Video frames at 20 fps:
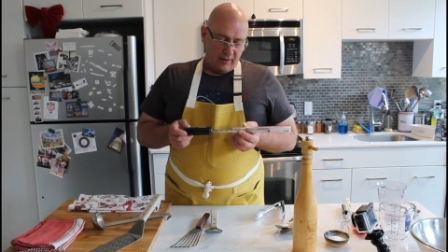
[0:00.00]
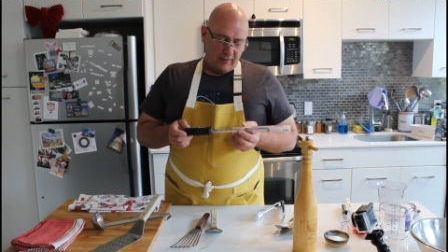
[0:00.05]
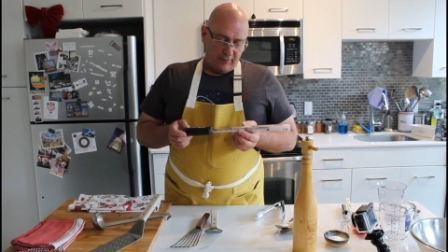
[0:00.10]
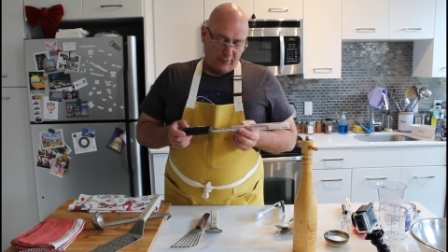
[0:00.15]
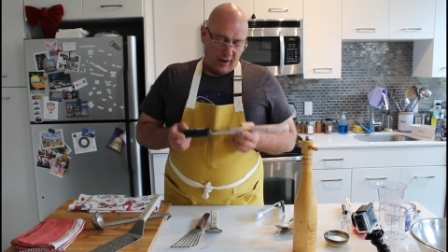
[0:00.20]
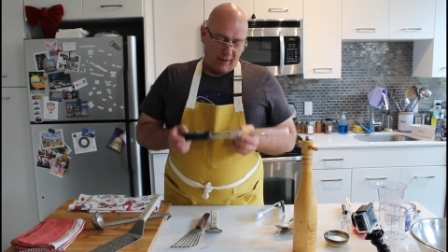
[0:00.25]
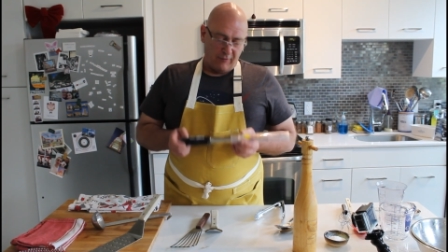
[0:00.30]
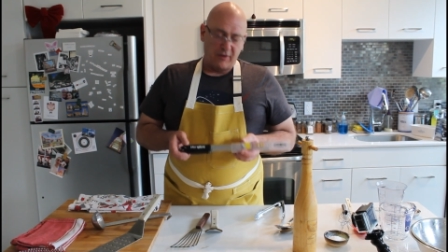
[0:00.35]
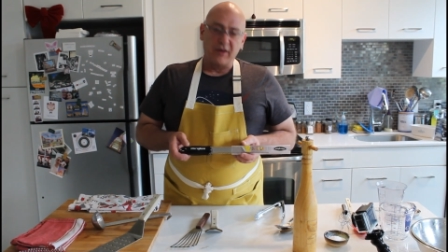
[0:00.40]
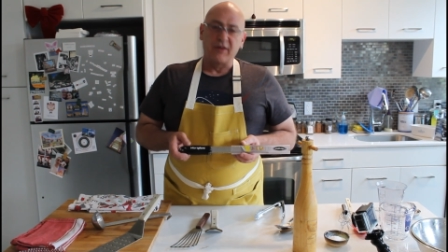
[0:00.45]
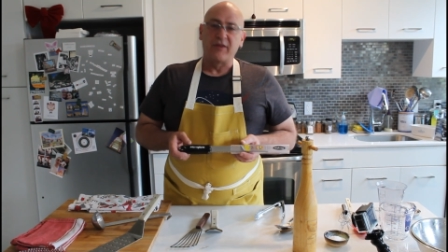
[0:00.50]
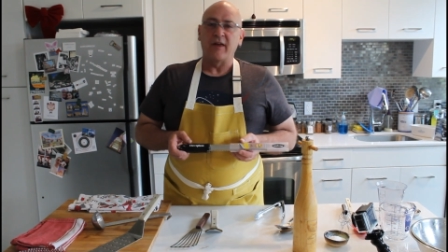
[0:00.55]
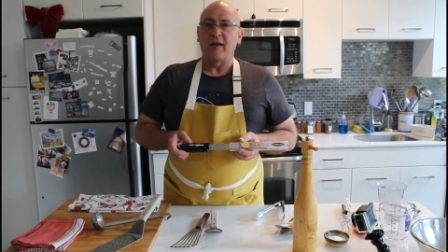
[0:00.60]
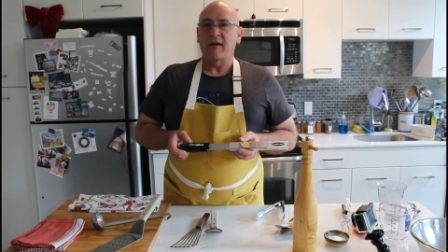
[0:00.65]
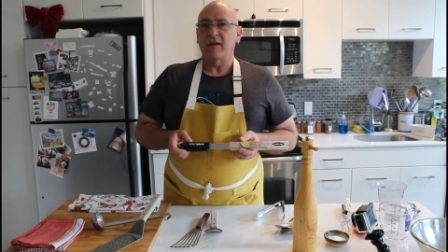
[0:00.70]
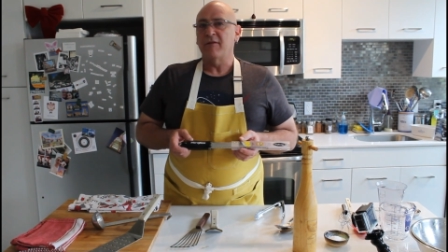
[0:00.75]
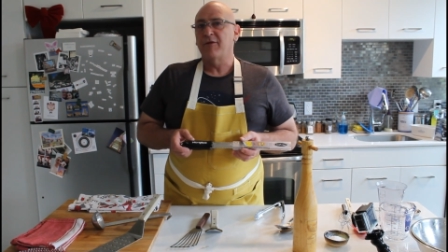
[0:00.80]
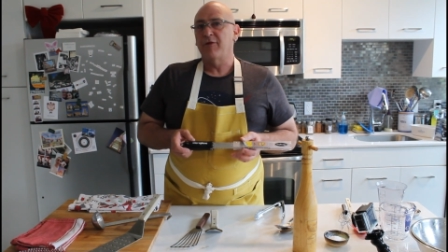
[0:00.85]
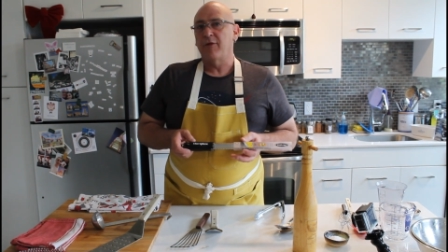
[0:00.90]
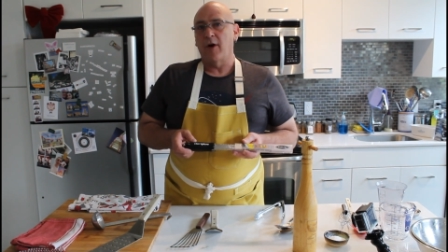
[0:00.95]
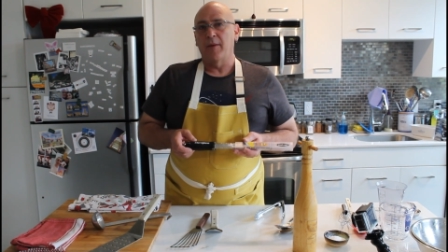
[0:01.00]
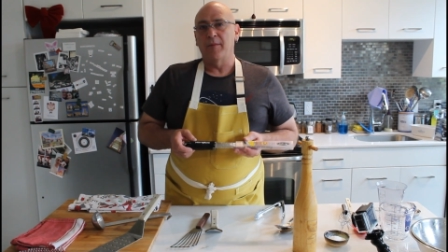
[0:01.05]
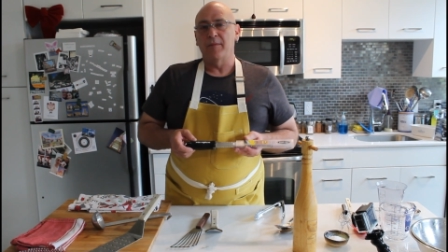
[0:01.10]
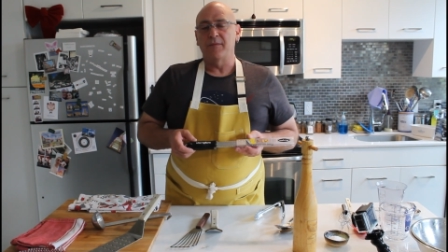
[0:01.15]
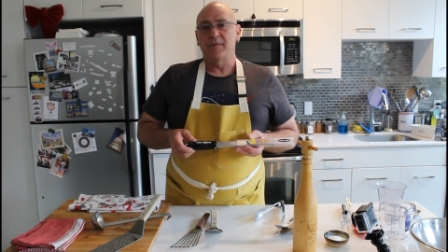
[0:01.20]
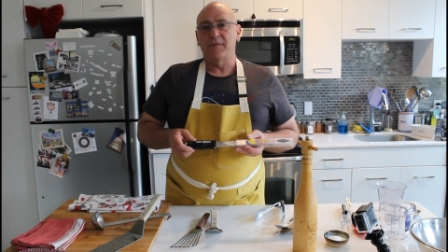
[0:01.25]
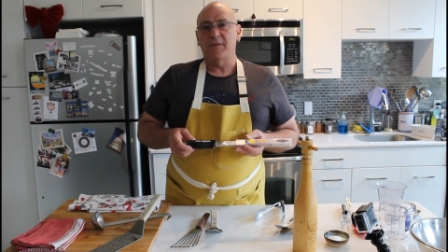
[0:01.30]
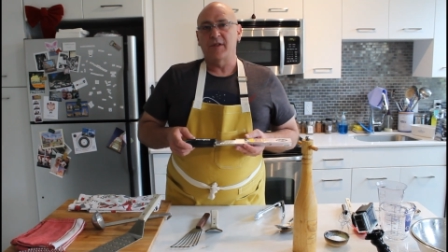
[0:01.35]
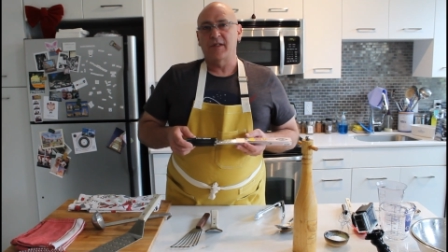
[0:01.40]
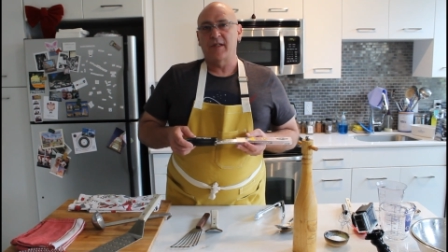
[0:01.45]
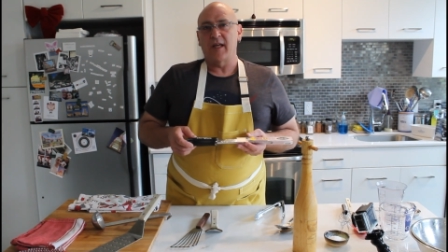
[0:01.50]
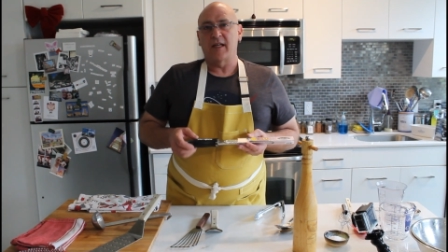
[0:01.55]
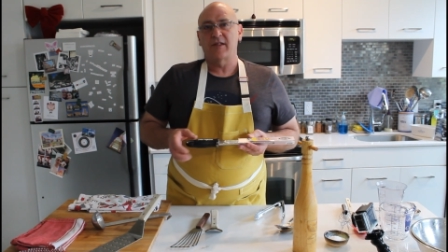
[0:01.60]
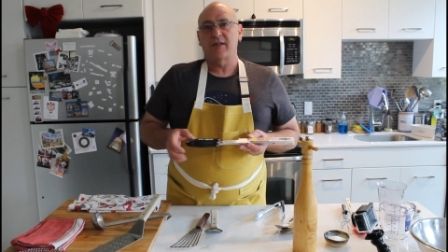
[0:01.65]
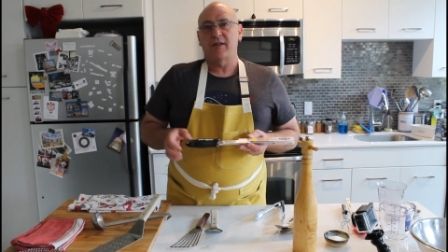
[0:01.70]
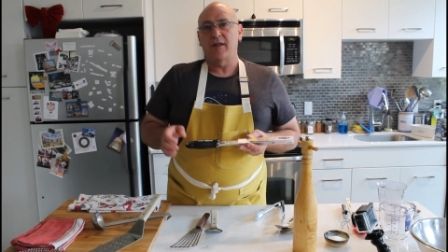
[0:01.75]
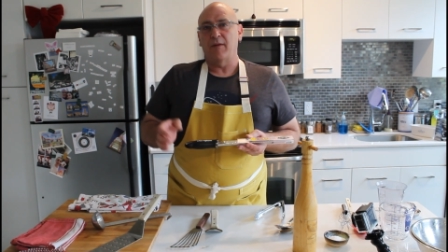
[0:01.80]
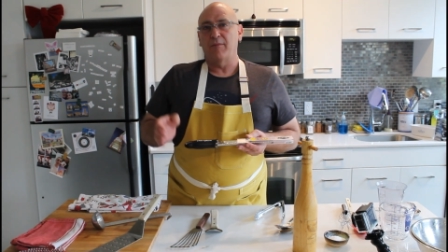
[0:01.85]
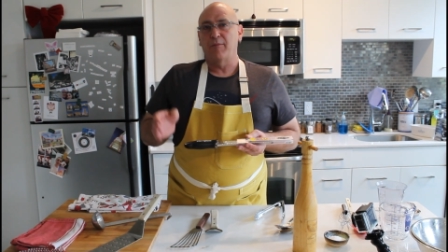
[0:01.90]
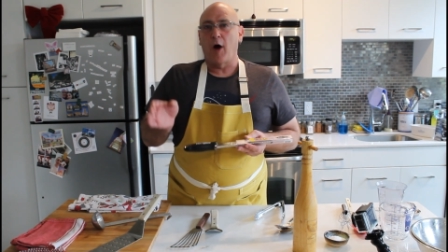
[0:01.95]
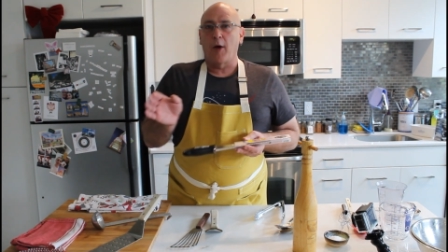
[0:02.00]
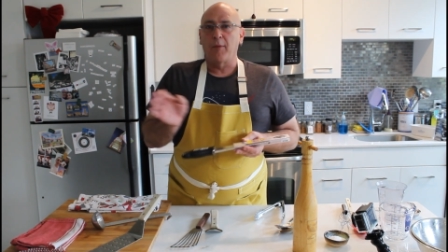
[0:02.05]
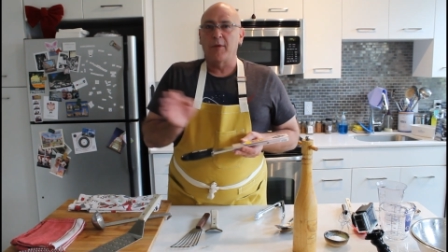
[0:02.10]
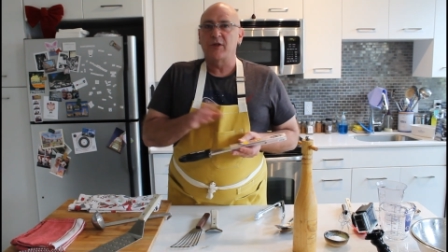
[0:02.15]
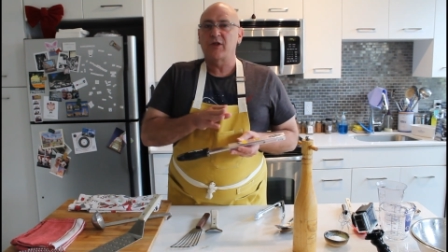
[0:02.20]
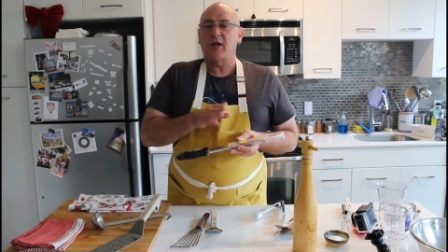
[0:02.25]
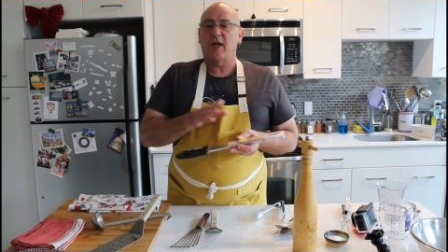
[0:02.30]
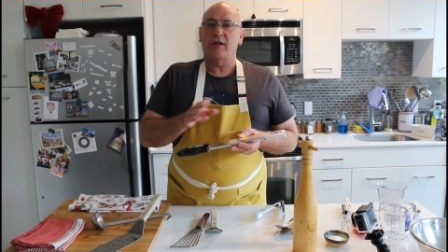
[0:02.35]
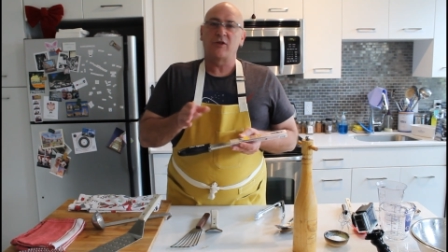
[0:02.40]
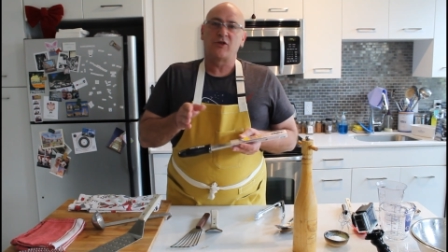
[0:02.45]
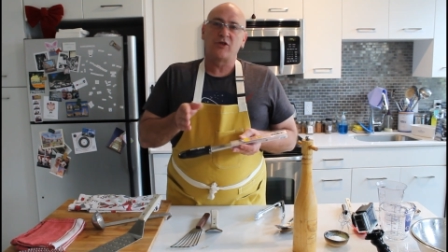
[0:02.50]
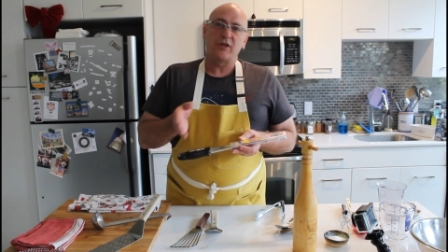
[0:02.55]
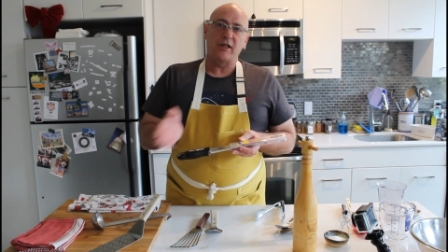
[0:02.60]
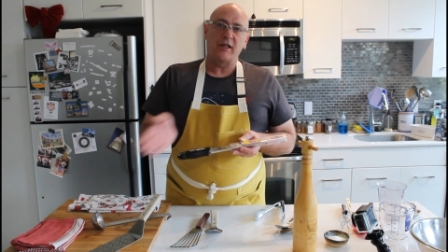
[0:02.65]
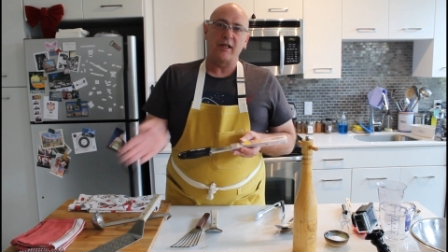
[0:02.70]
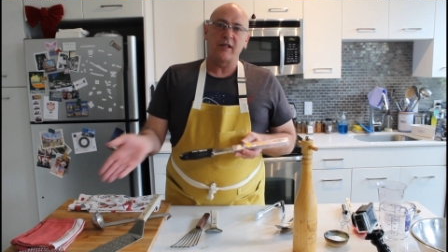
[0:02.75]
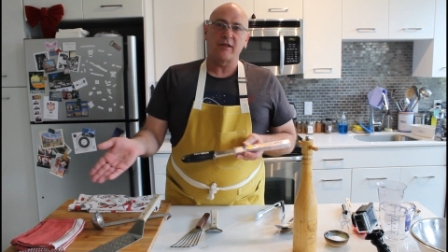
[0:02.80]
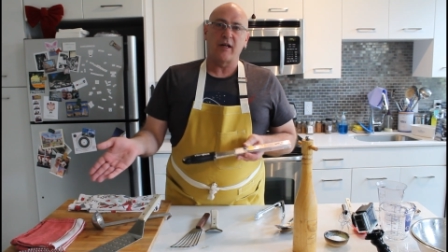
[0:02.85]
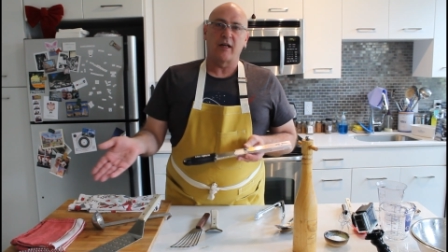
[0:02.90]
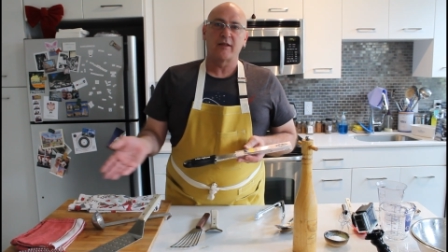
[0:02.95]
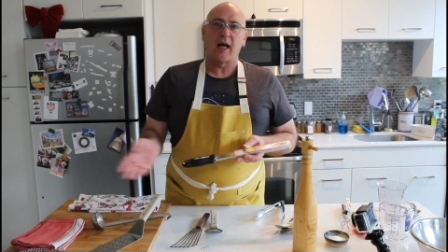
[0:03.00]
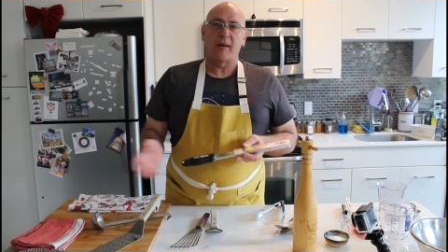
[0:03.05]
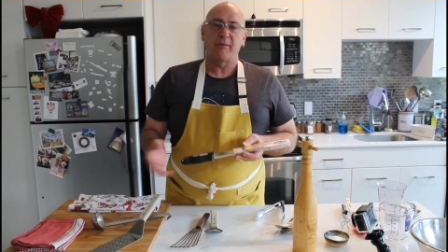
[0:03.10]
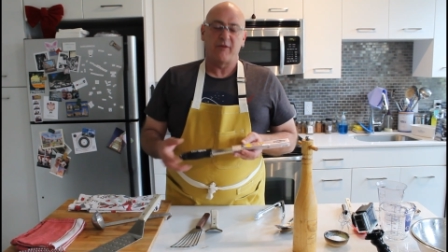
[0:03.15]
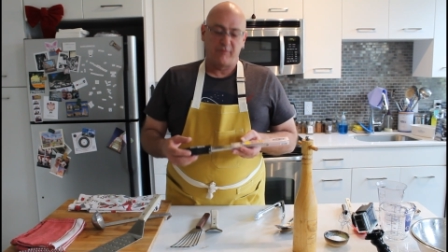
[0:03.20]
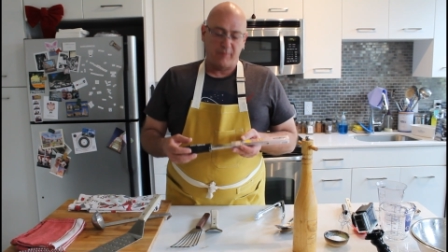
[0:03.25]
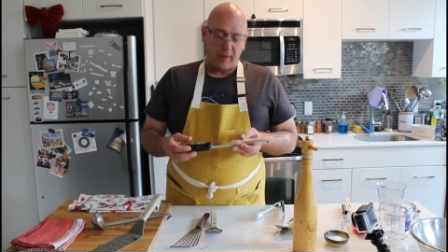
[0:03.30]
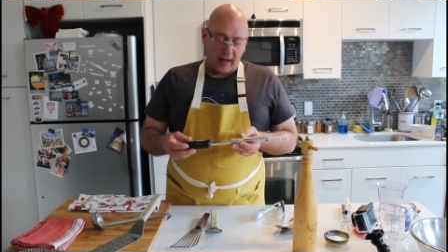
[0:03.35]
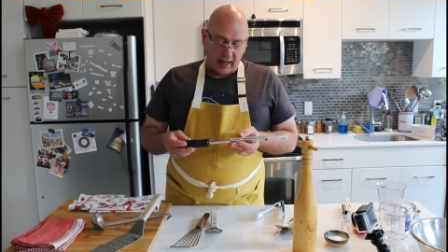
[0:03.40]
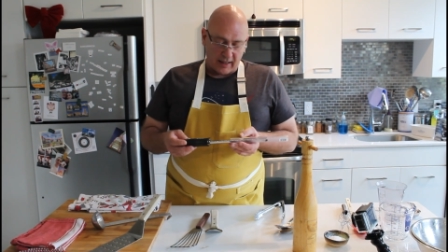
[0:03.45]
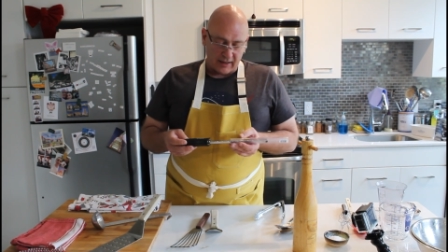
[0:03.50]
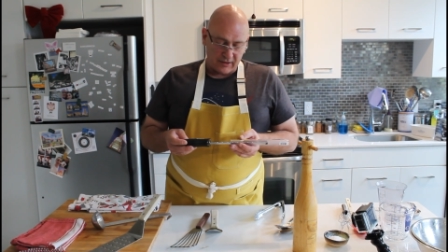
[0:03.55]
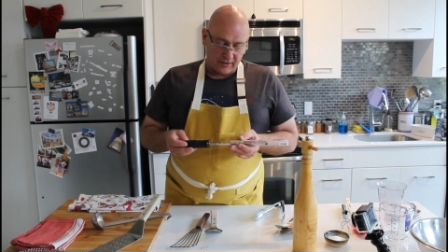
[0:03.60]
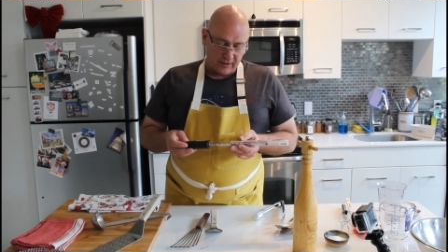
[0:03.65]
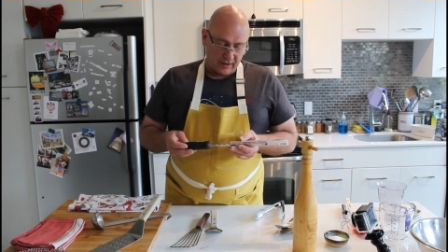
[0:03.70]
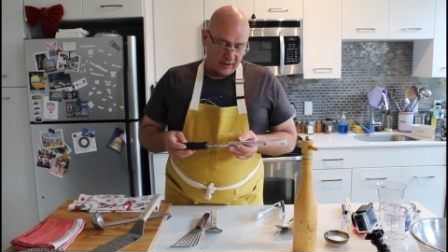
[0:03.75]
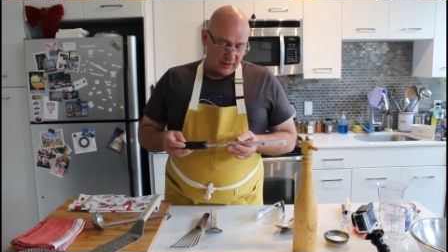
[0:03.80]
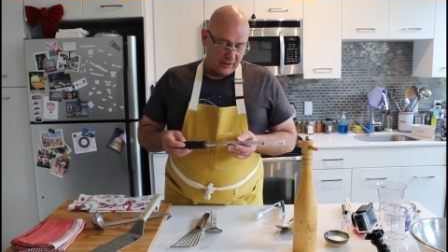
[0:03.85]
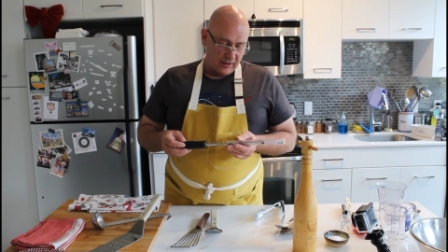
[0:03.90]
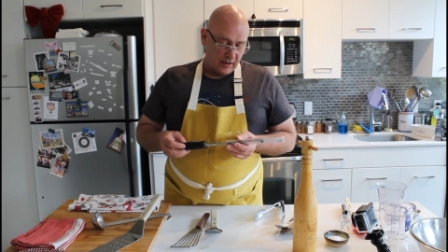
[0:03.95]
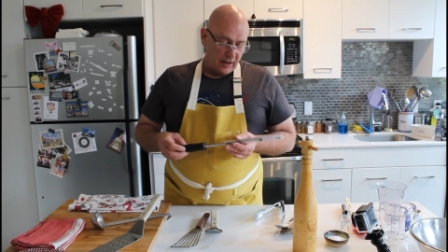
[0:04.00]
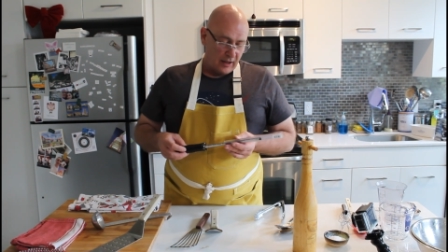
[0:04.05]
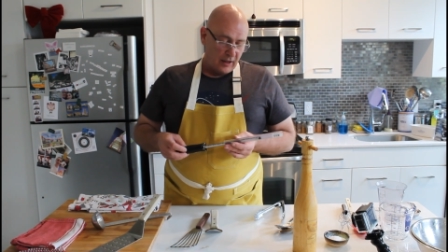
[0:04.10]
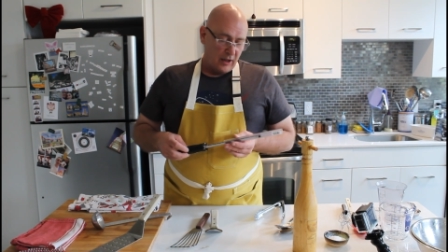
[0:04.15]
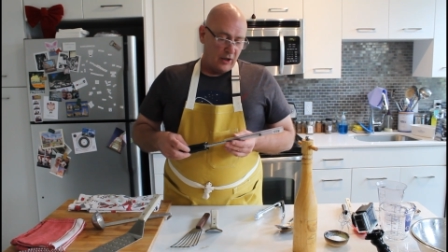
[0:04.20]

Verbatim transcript: For everything from zesting Parmesan cheese on top of pastas